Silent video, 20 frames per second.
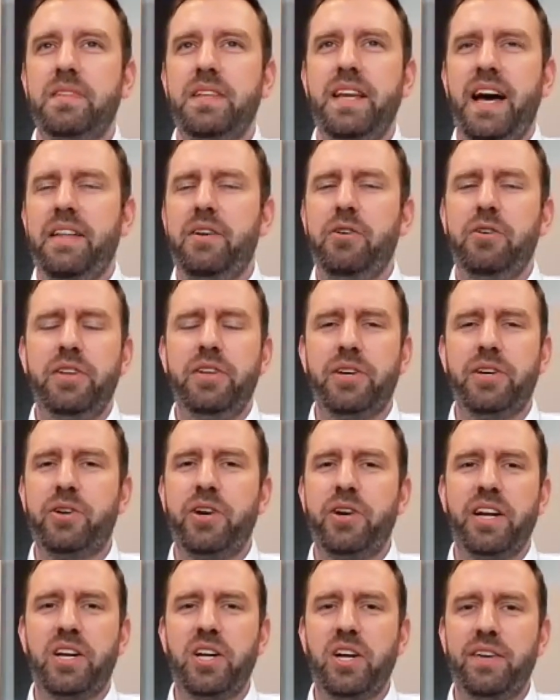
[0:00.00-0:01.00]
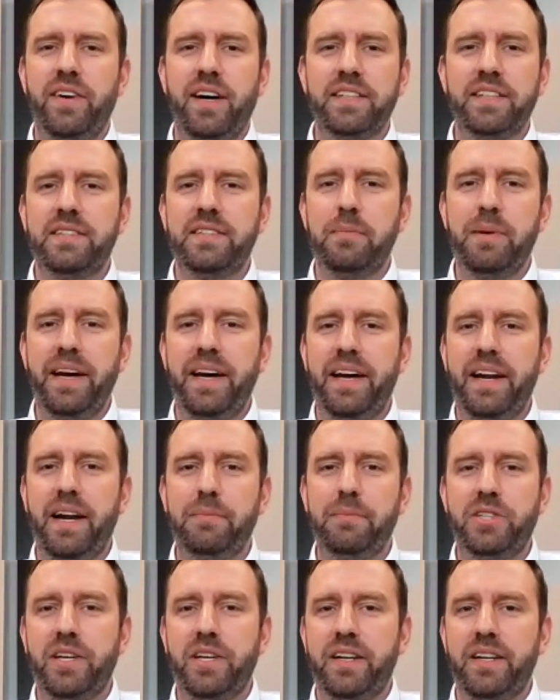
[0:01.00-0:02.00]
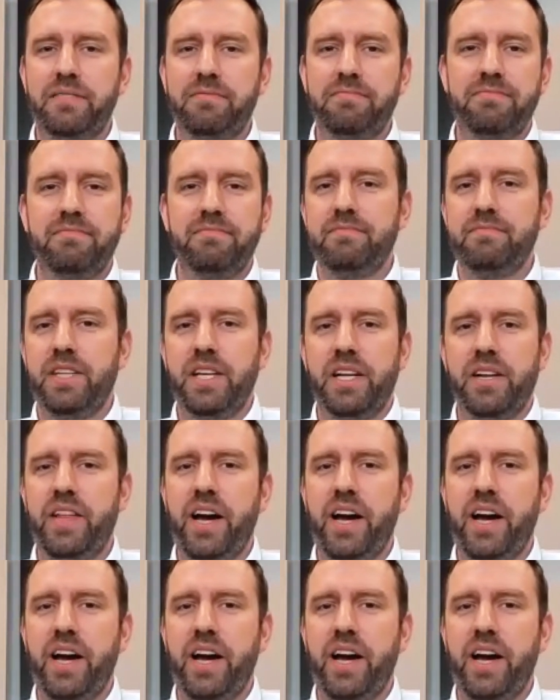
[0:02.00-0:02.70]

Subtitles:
yeah, they're critical of us a bit. I'm sure, he